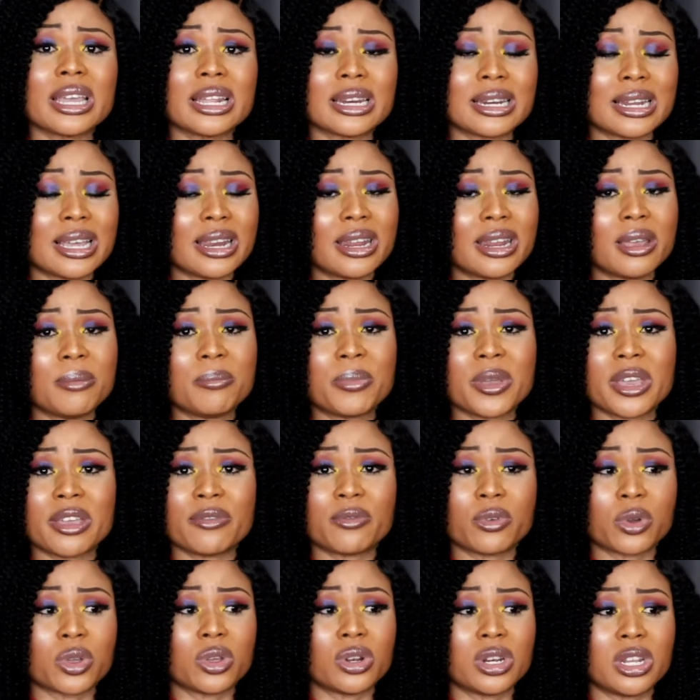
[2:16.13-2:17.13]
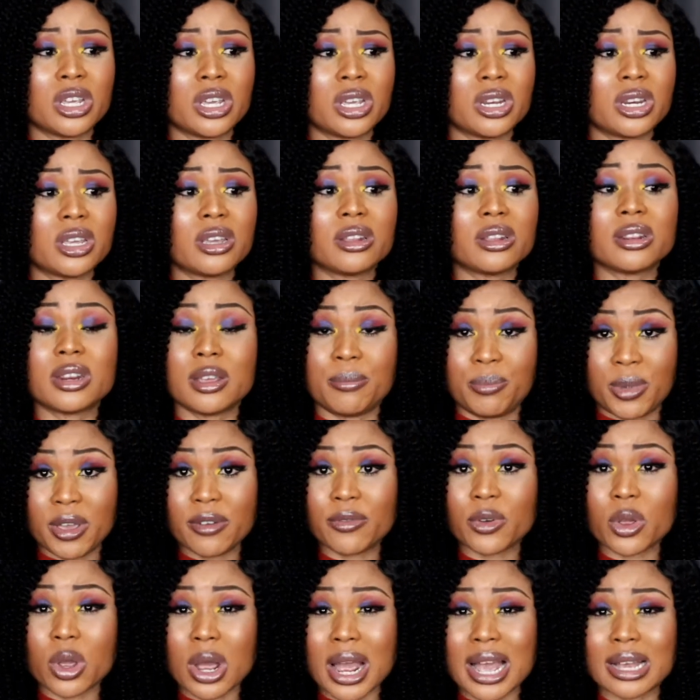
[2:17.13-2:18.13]
Let them pay for you. They pay for
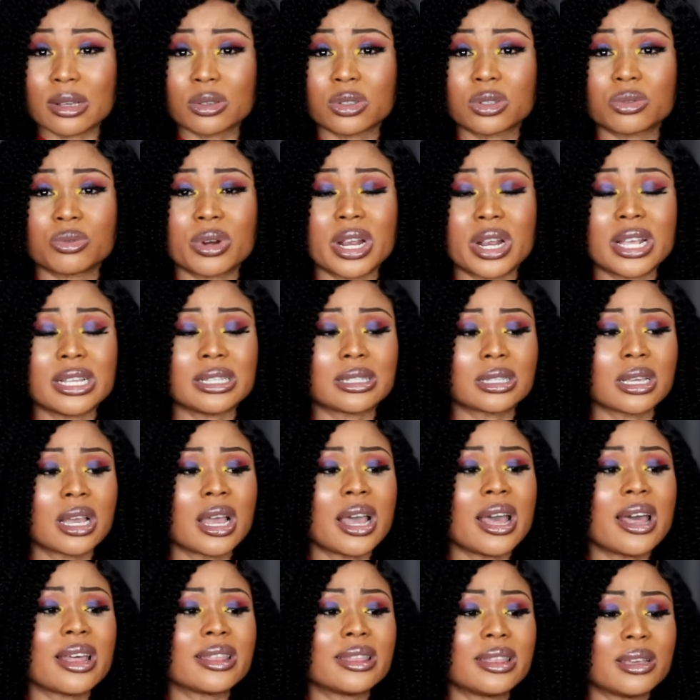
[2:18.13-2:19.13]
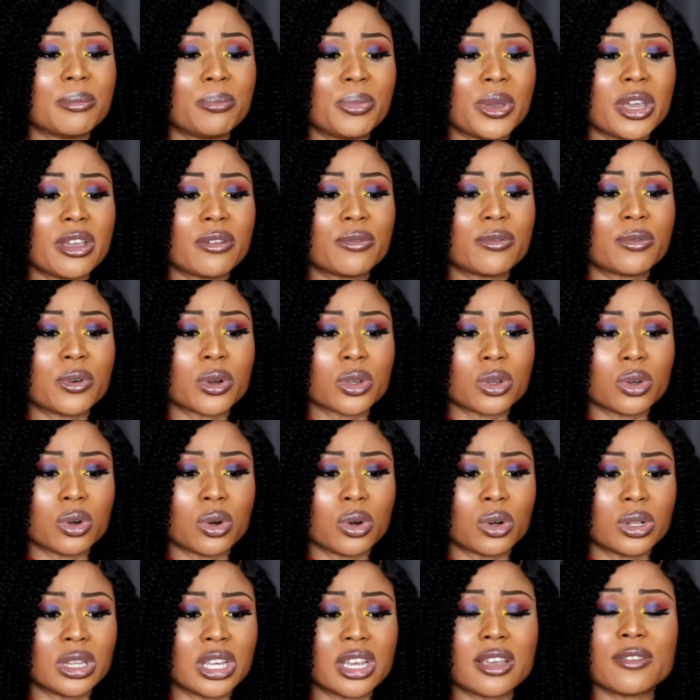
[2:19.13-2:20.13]
your house rent, they
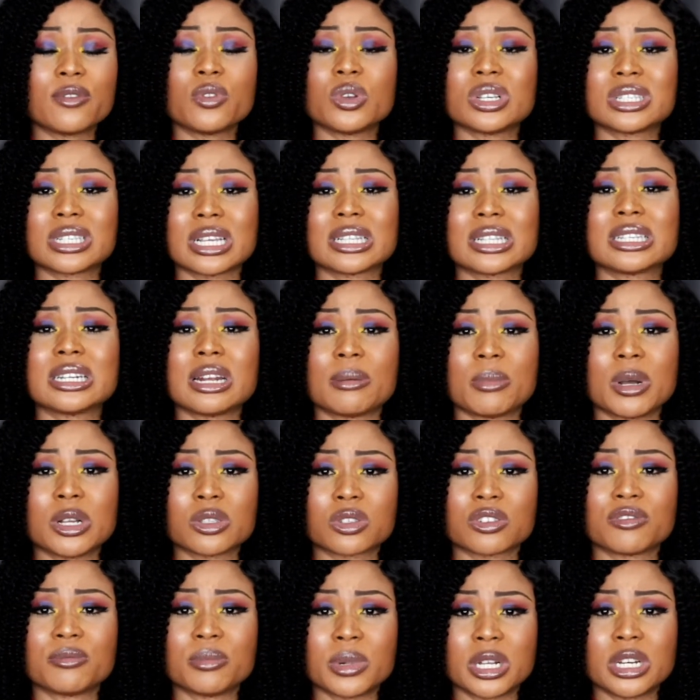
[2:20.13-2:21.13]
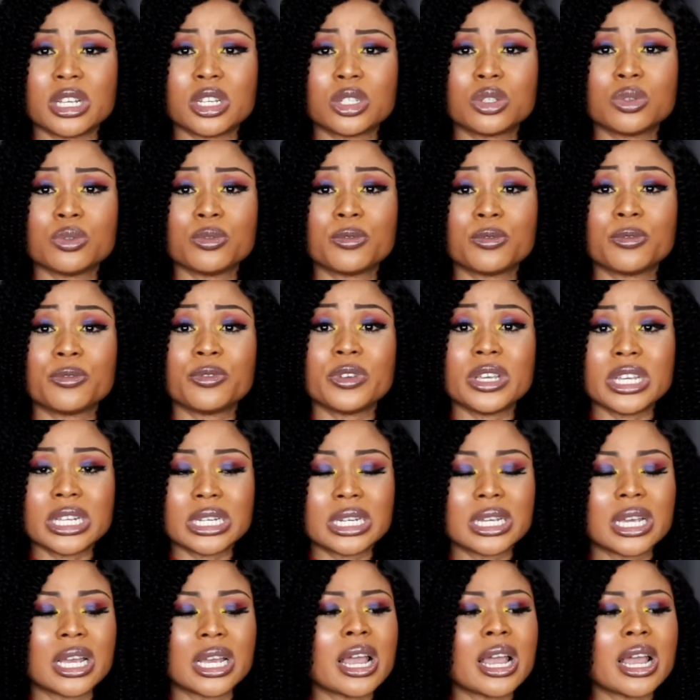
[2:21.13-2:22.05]
give you a certain amount of money to feed.